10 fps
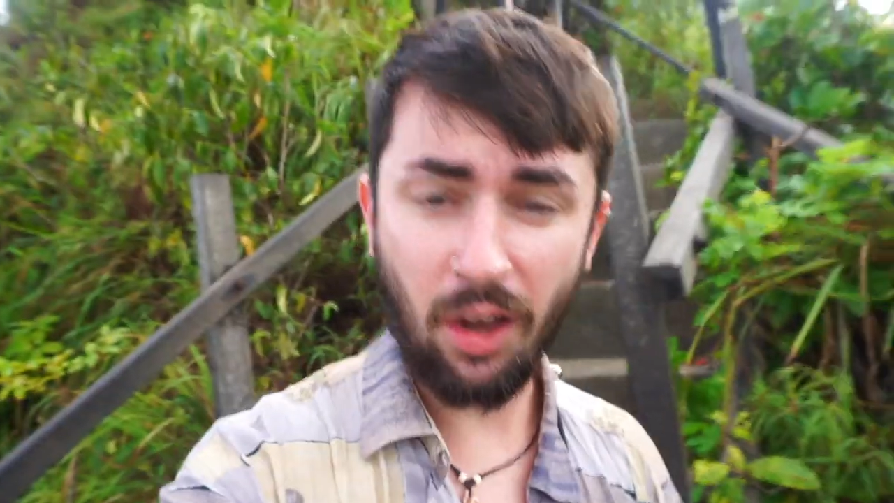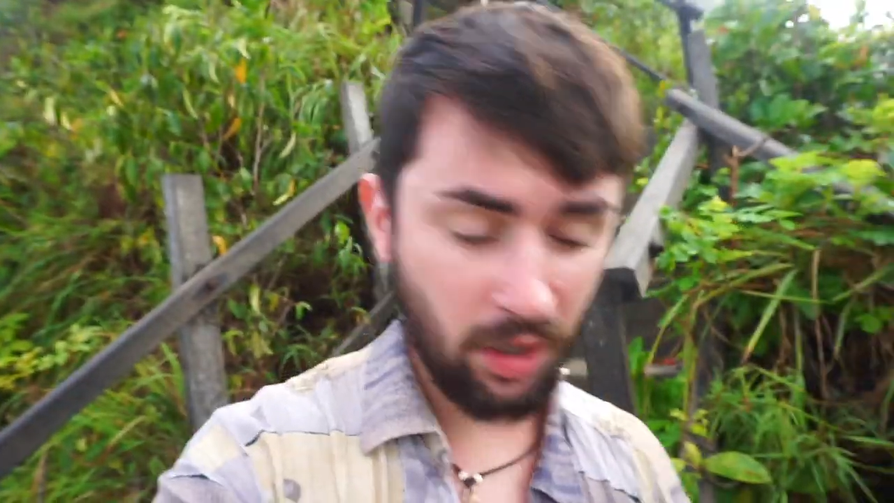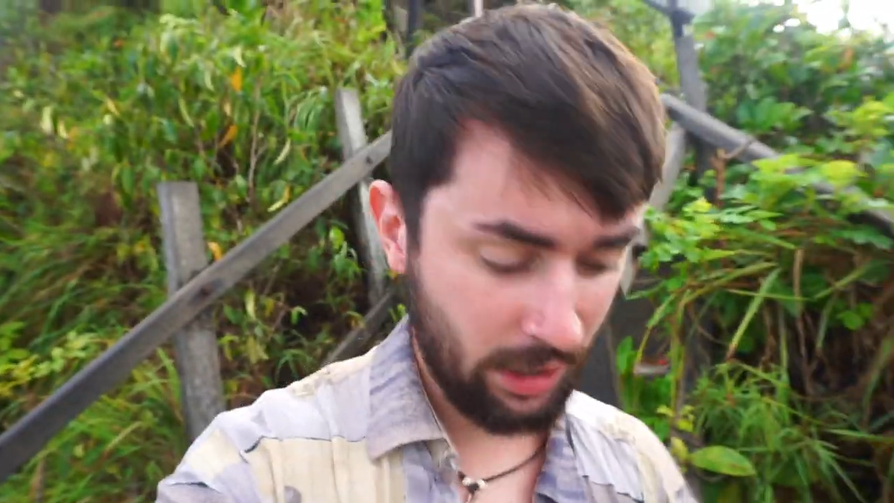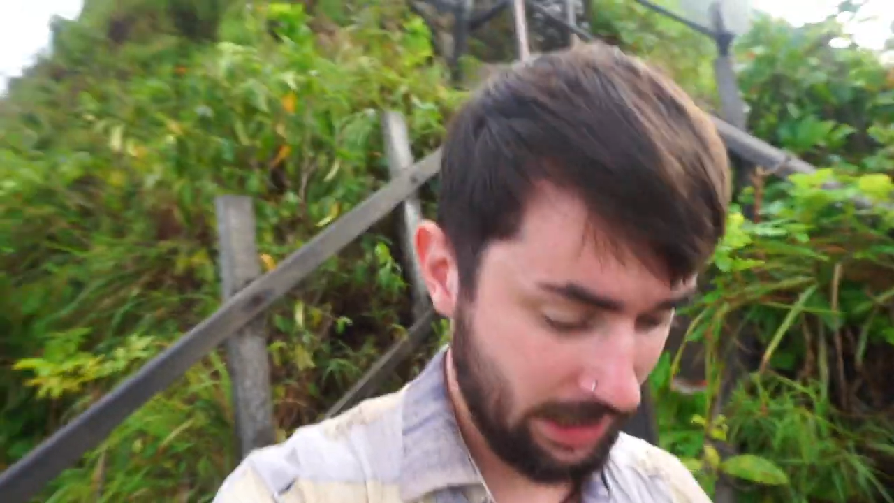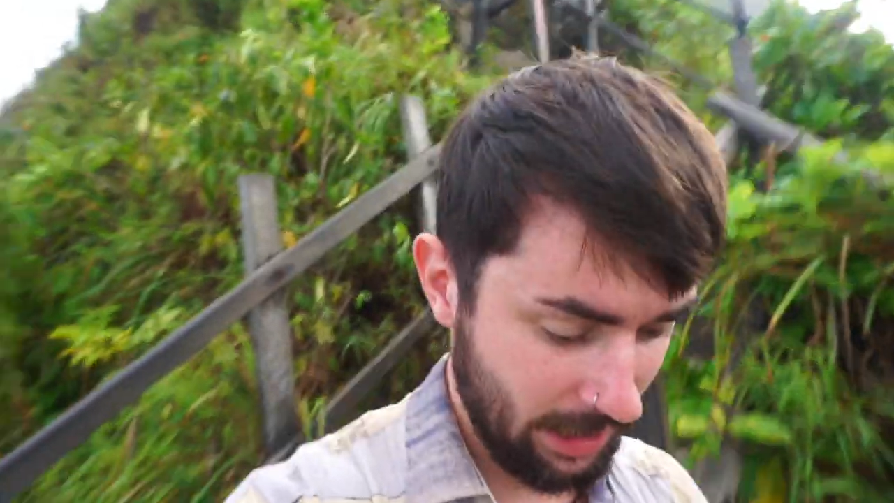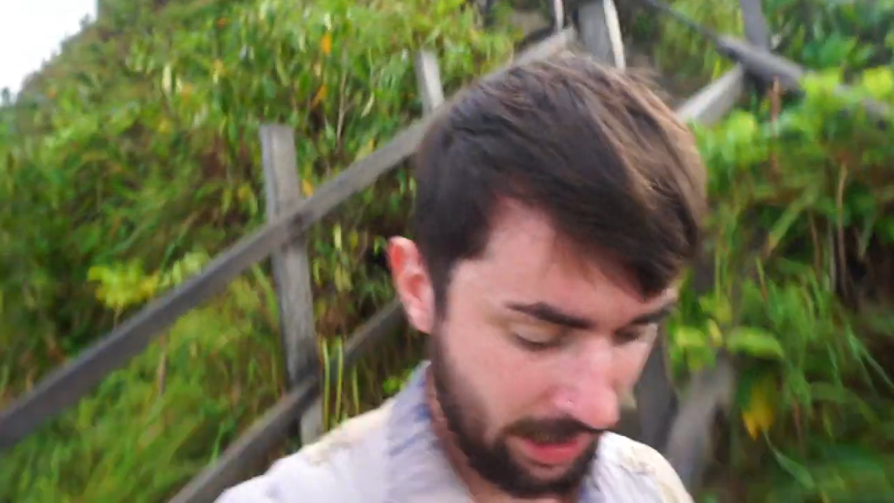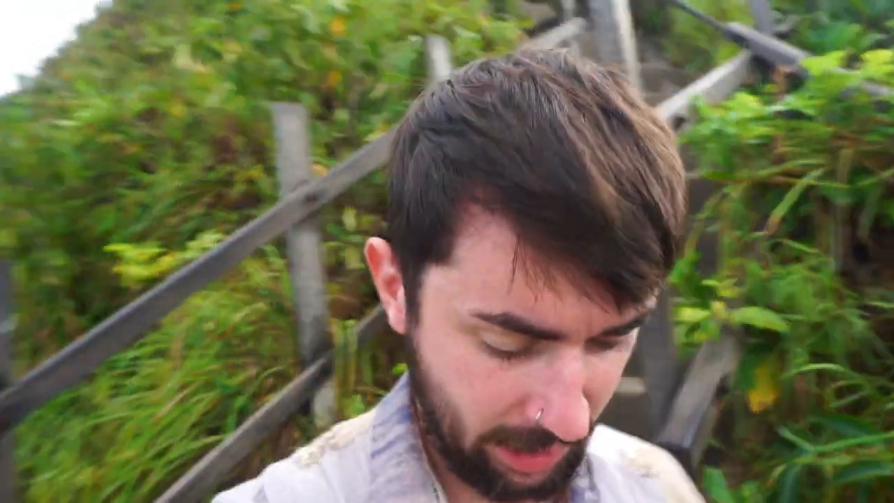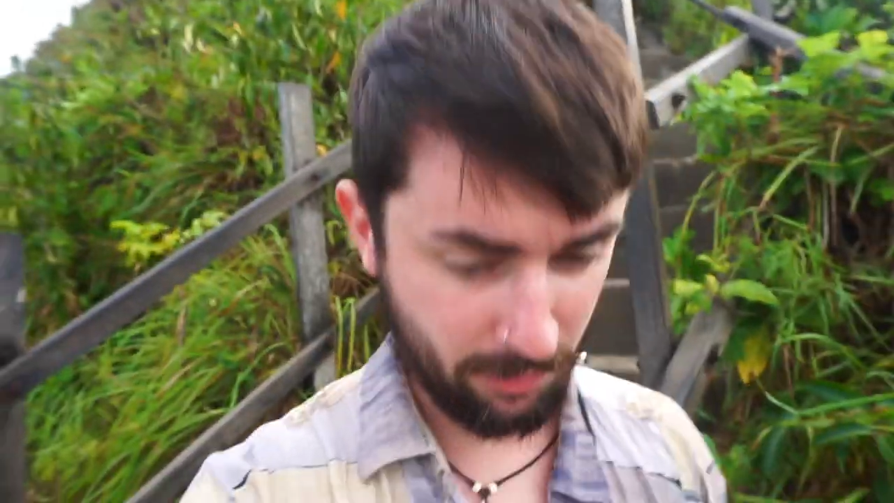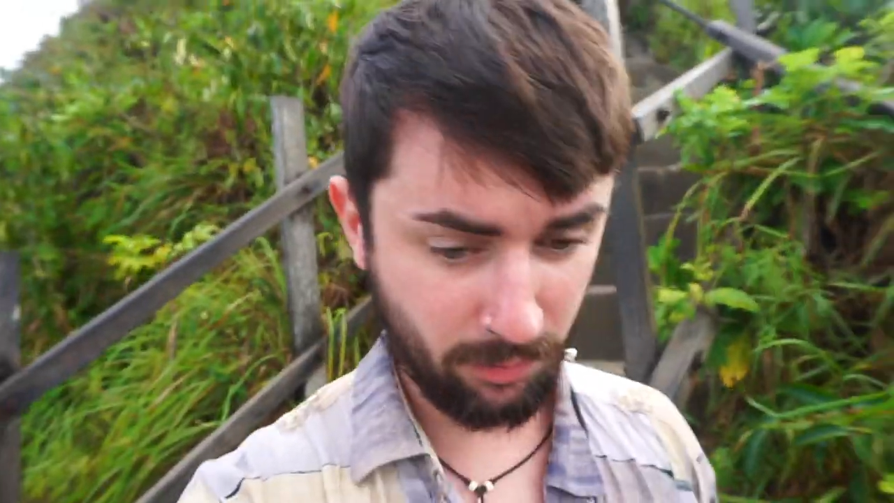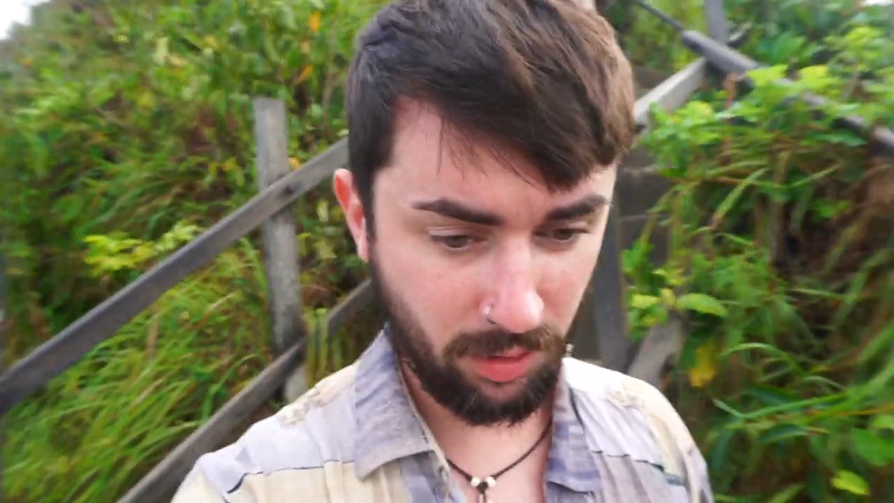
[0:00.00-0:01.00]
I
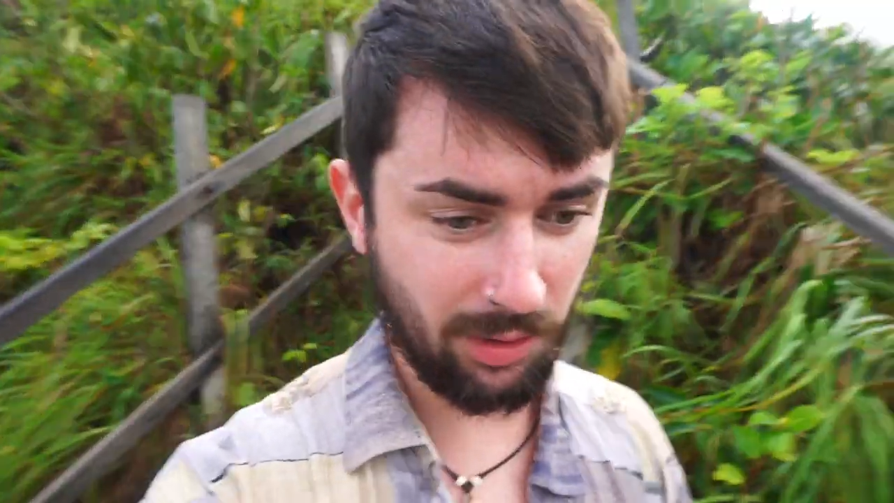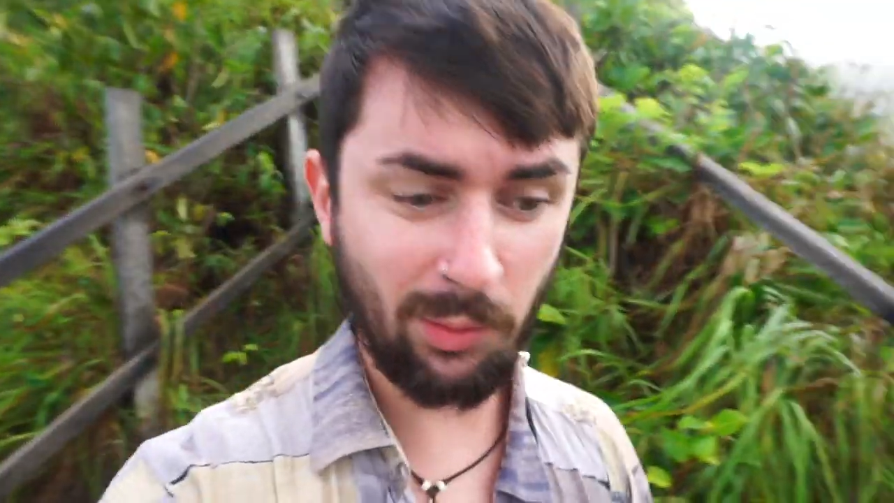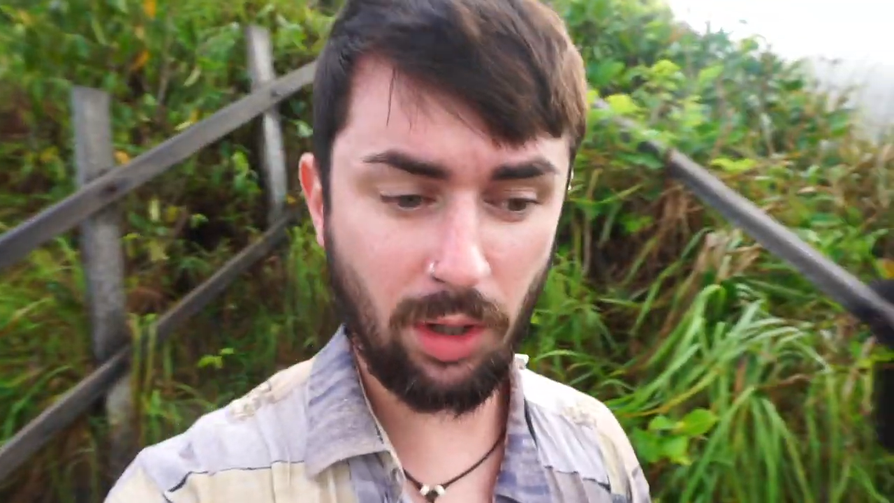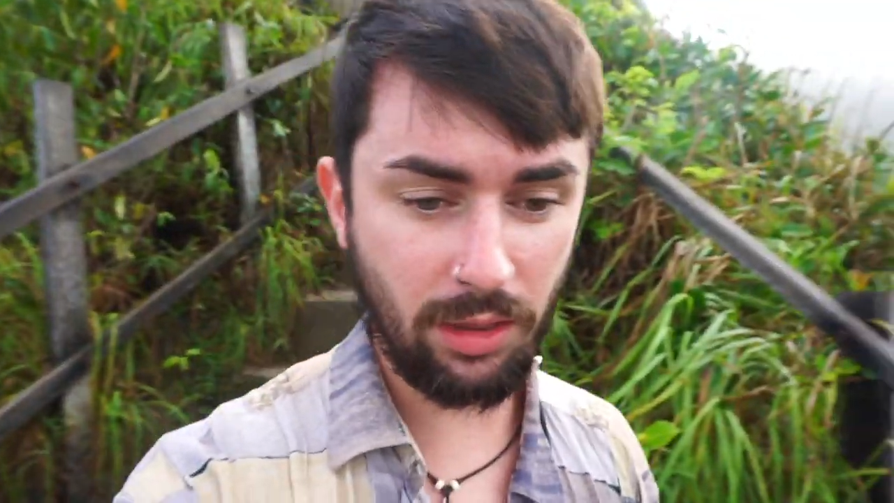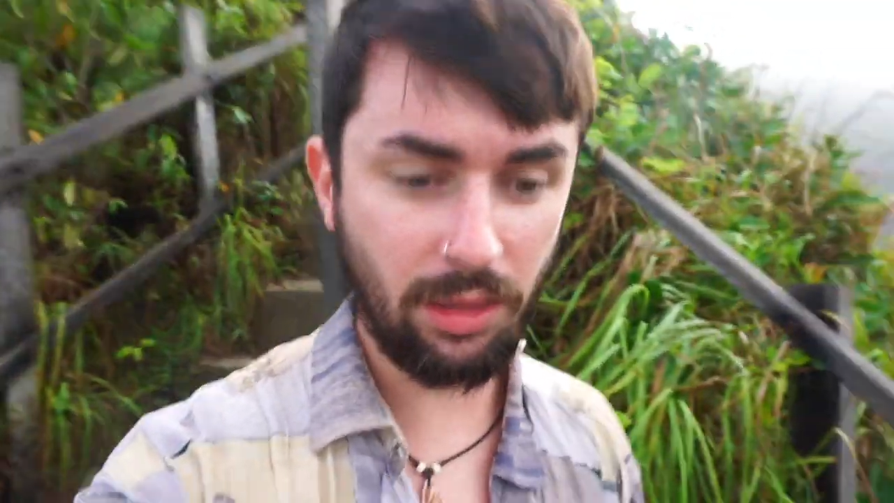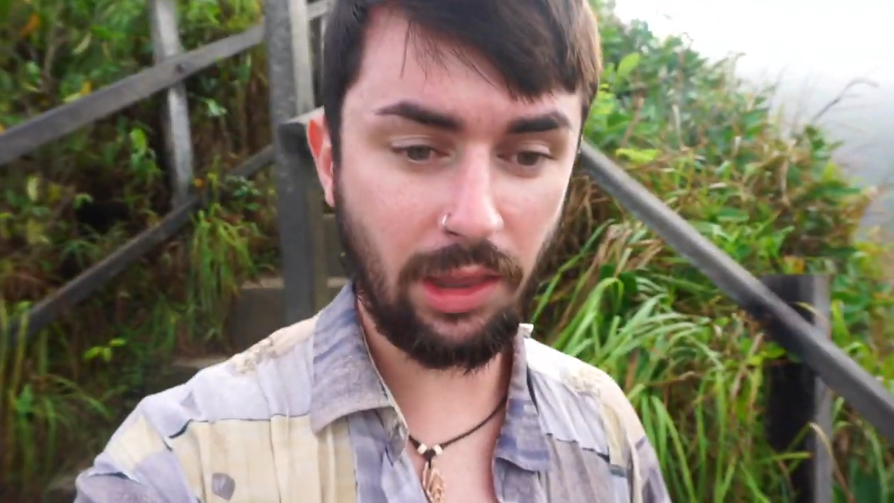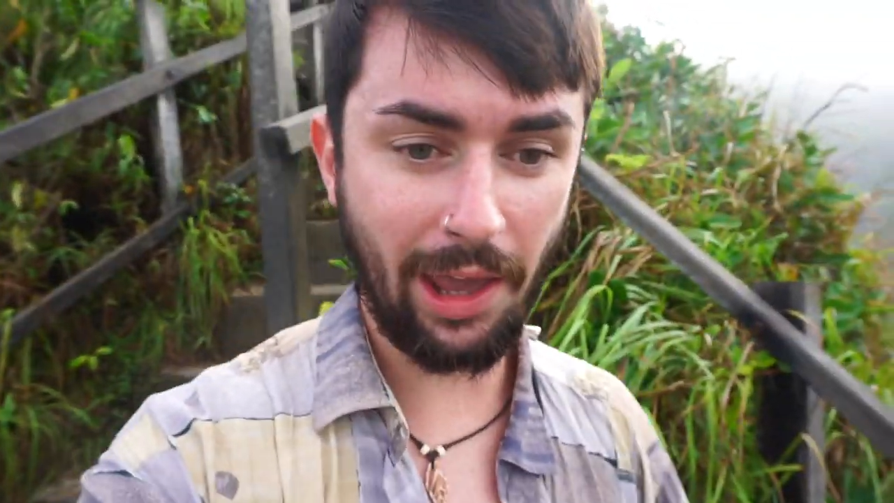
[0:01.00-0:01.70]
am the one